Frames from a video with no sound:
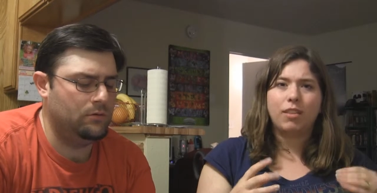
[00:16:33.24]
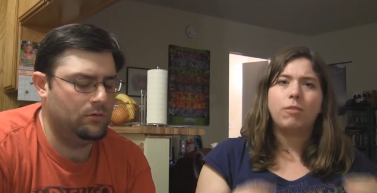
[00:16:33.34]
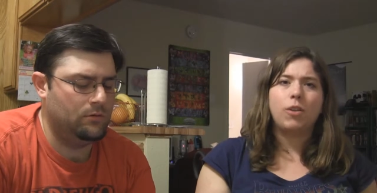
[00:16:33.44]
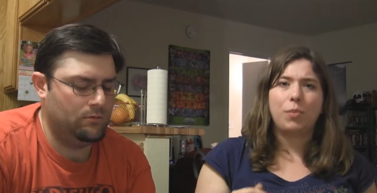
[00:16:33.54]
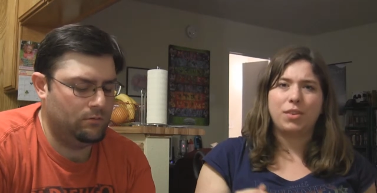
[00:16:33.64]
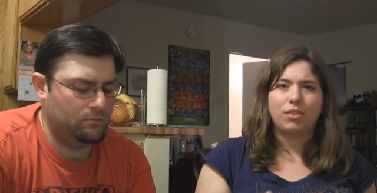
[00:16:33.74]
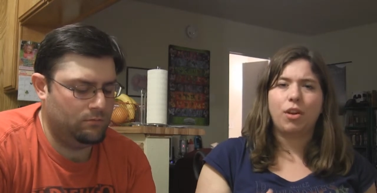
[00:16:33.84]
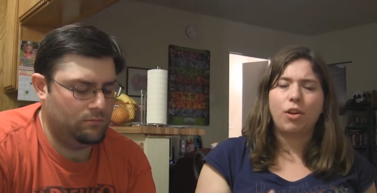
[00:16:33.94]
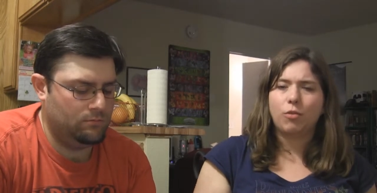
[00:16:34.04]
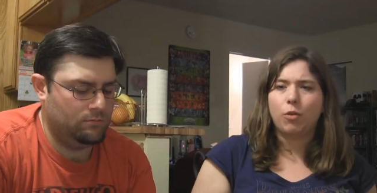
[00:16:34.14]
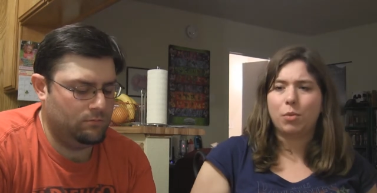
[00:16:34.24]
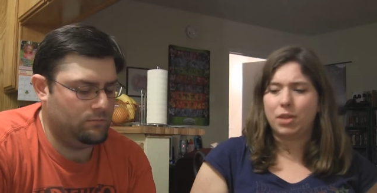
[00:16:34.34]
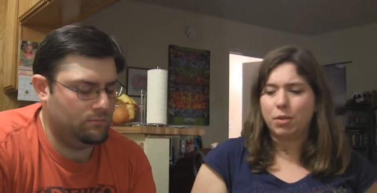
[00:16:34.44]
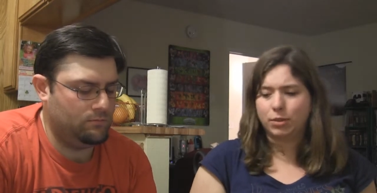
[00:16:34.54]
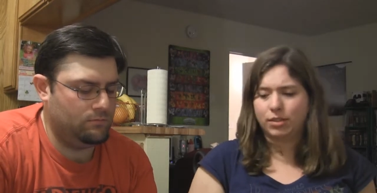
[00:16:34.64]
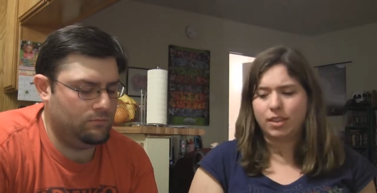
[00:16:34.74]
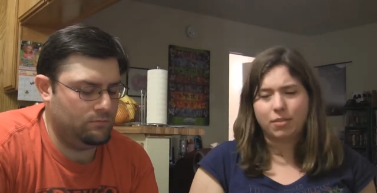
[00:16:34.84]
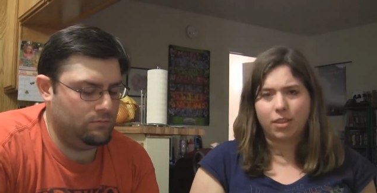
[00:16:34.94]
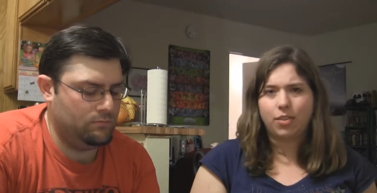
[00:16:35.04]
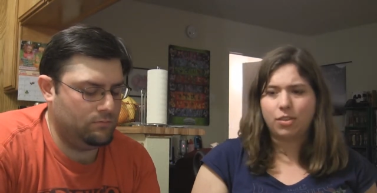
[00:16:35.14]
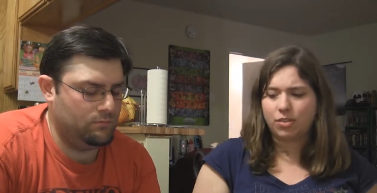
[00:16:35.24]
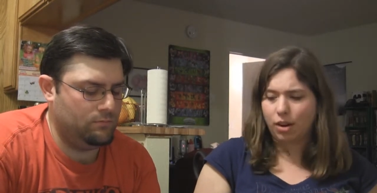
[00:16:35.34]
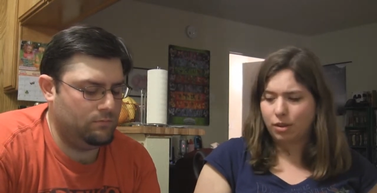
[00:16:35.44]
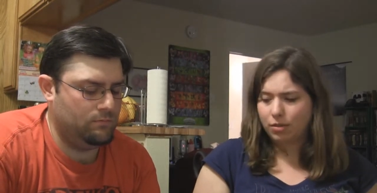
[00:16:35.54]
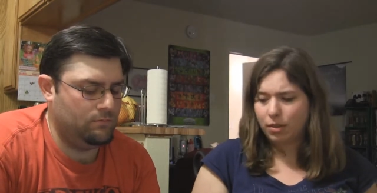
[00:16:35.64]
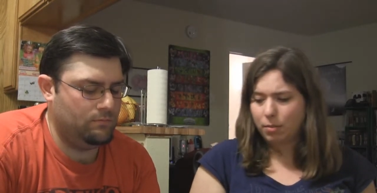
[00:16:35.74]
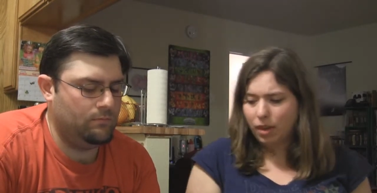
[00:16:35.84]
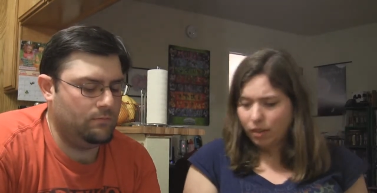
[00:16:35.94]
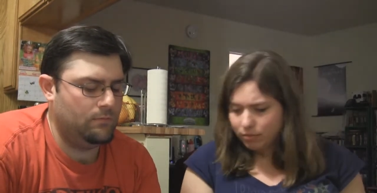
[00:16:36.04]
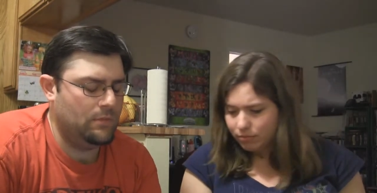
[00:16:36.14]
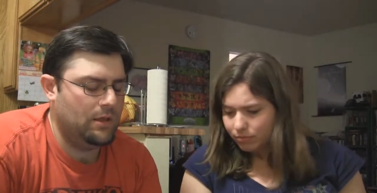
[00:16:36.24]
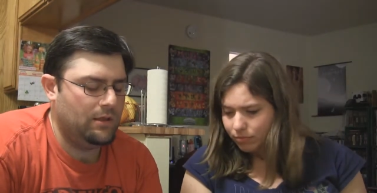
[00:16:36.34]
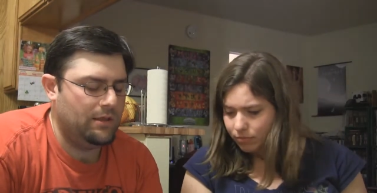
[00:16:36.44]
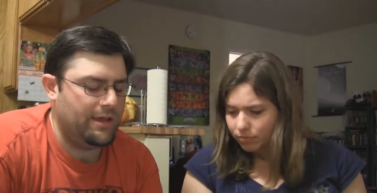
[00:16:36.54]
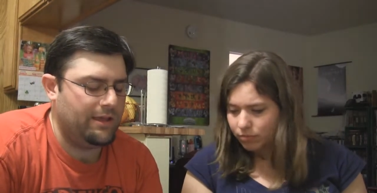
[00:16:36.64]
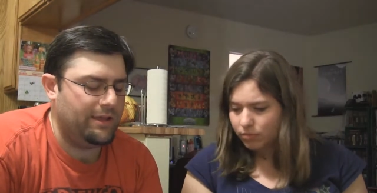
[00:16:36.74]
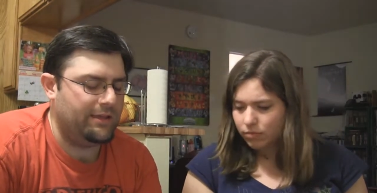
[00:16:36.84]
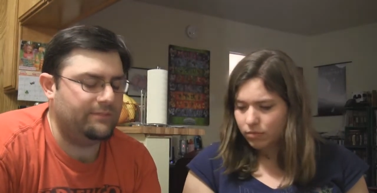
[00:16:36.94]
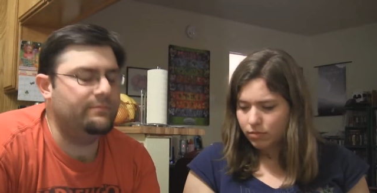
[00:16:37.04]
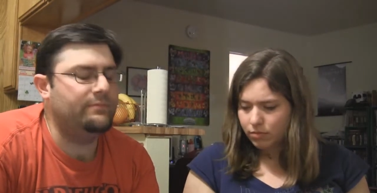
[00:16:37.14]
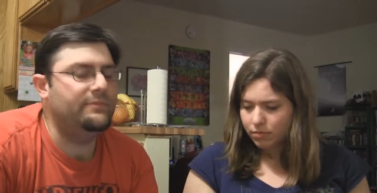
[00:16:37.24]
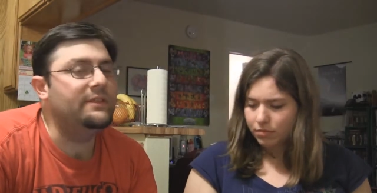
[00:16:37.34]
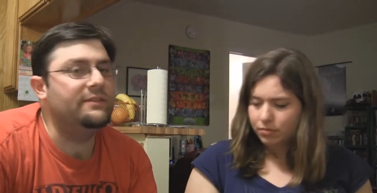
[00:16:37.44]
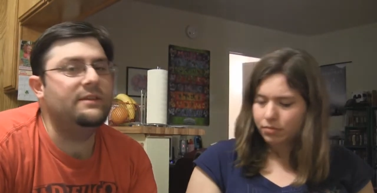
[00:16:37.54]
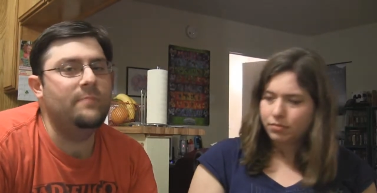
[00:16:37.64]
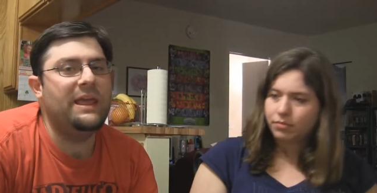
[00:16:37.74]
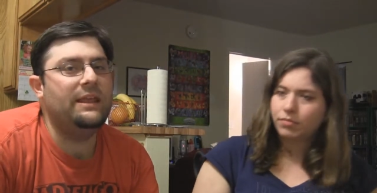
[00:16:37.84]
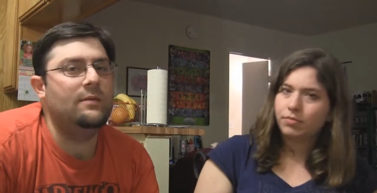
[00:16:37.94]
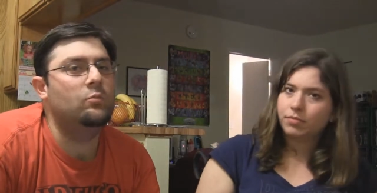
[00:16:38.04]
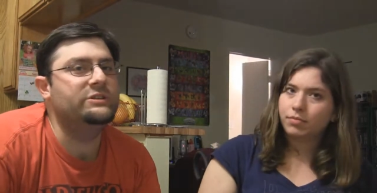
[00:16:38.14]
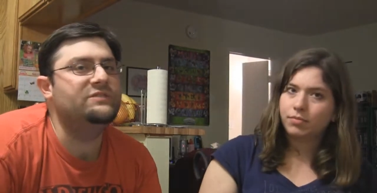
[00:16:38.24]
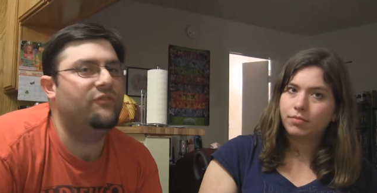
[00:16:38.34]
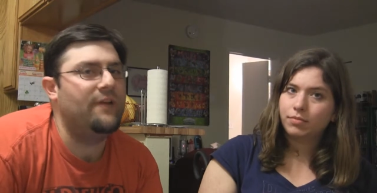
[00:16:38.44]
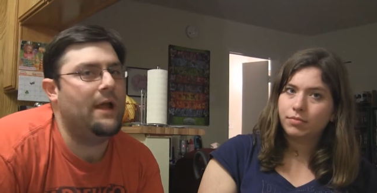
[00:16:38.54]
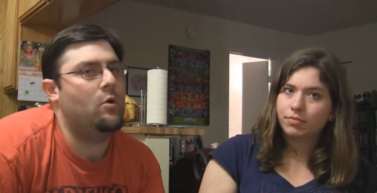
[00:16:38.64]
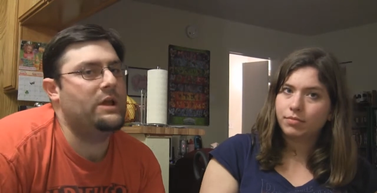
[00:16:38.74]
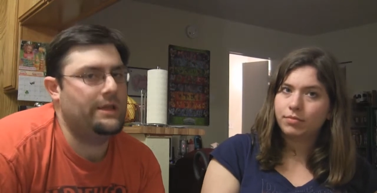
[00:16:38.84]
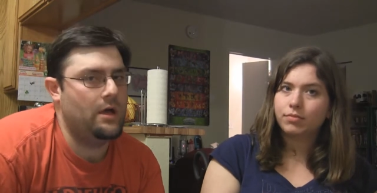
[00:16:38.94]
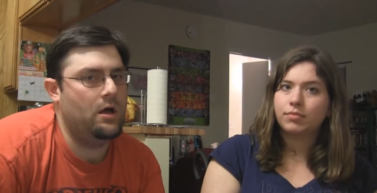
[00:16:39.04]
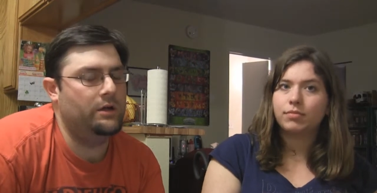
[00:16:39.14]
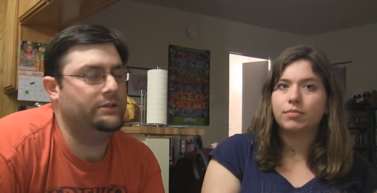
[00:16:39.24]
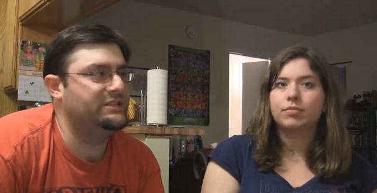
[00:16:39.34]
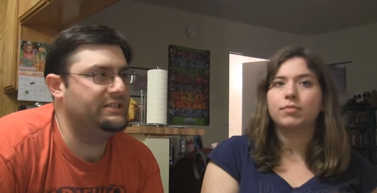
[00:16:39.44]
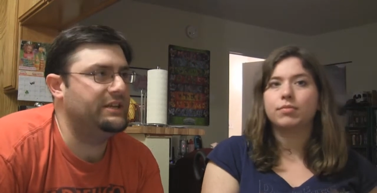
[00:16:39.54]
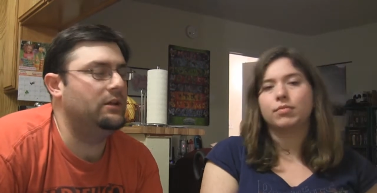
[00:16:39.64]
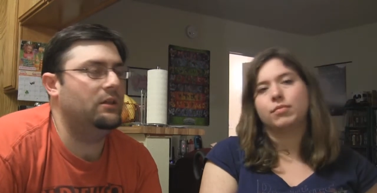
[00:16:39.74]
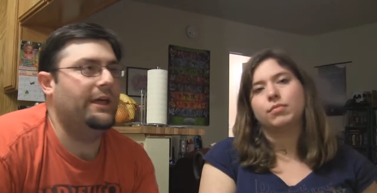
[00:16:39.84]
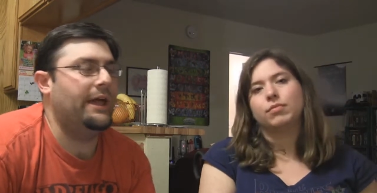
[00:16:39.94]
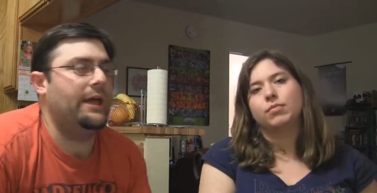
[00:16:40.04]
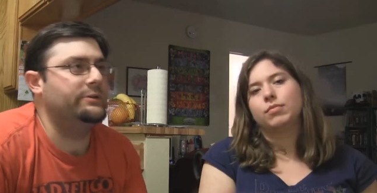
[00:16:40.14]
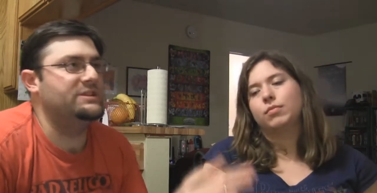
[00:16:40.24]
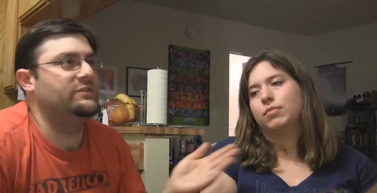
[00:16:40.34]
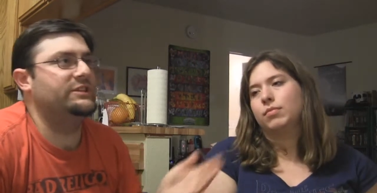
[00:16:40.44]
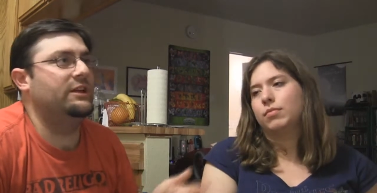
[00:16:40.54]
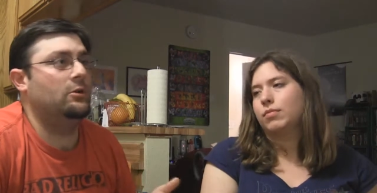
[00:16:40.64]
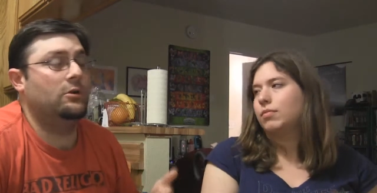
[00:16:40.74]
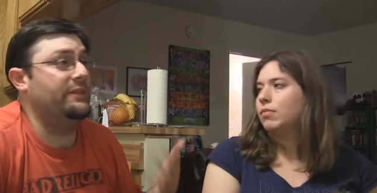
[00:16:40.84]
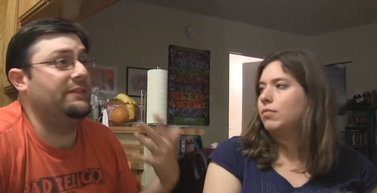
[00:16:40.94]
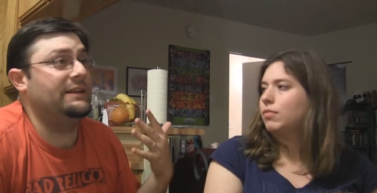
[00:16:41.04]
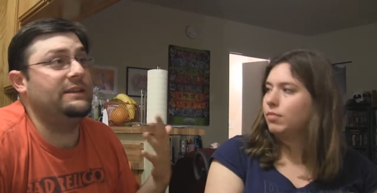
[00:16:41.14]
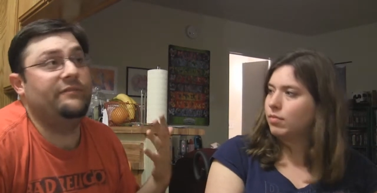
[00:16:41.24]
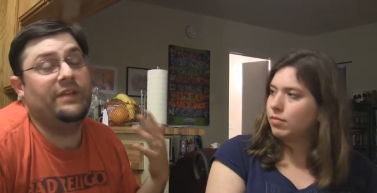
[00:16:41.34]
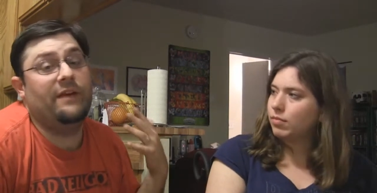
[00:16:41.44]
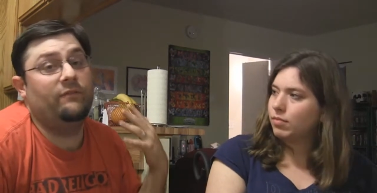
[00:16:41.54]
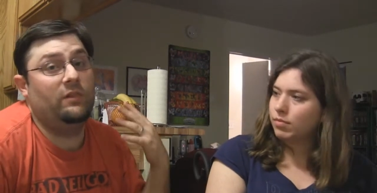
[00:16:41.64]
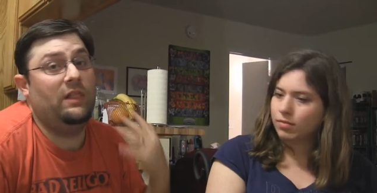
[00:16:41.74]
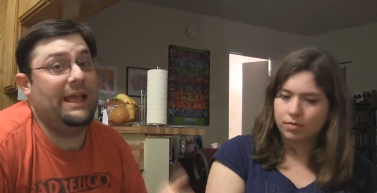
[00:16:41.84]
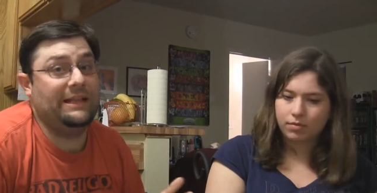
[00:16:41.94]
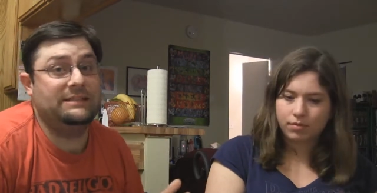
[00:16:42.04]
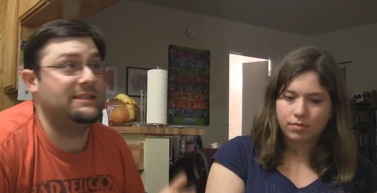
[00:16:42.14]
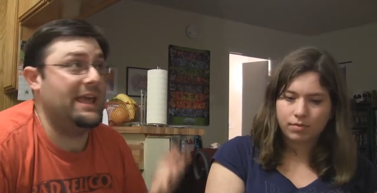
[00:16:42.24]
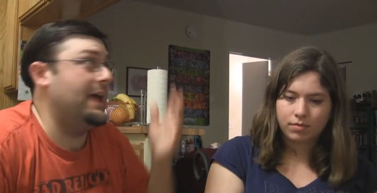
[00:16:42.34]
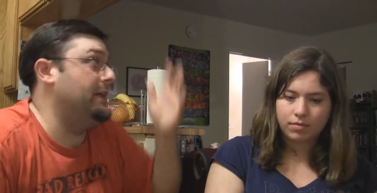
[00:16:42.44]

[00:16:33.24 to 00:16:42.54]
Speaker 1: in film as an art form, but it was definitely the start of something.
Speaker 2: Yeah, it the medium was very young still. Like I was even telling her that they didn't even have lights; they